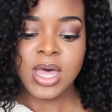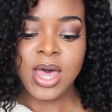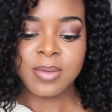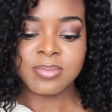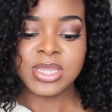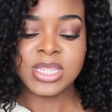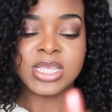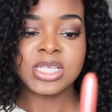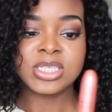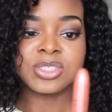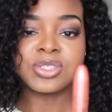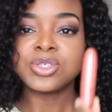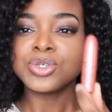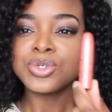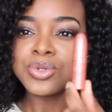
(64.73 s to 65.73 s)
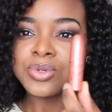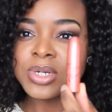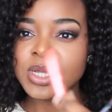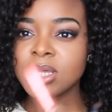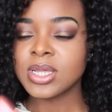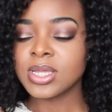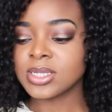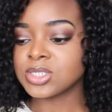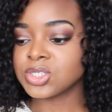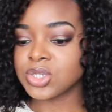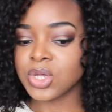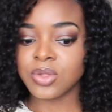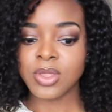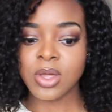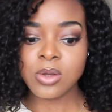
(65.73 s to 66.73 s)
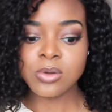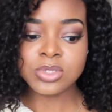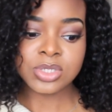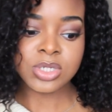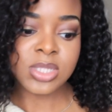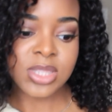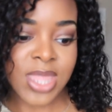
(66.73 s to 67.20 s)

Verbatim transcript: um, Nikki's Nude. So those are